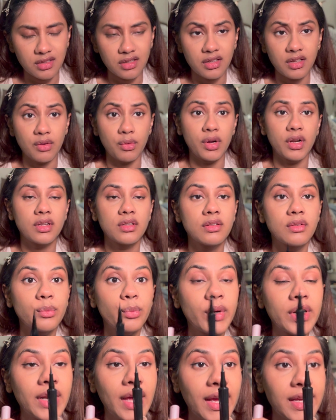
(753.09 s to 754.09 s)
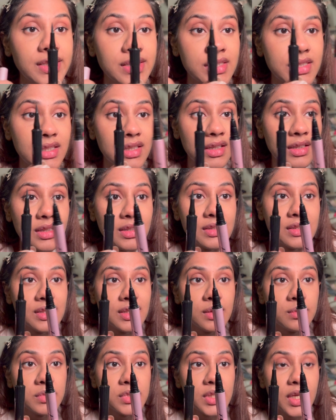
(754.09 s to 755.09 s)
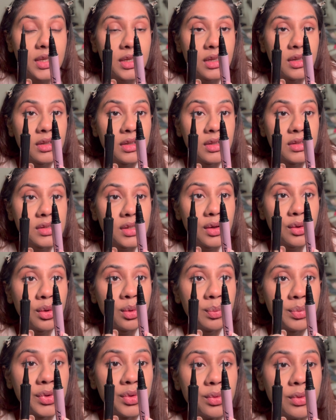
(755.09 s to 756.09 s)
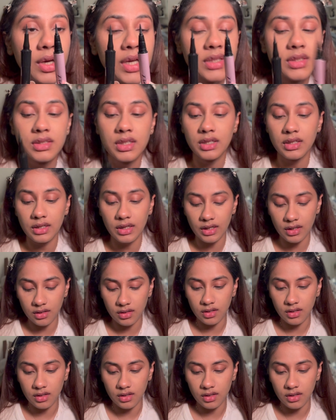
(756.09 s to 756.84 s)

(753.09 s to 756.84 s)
When I see it, it seems like it is. I hope you guys can tell.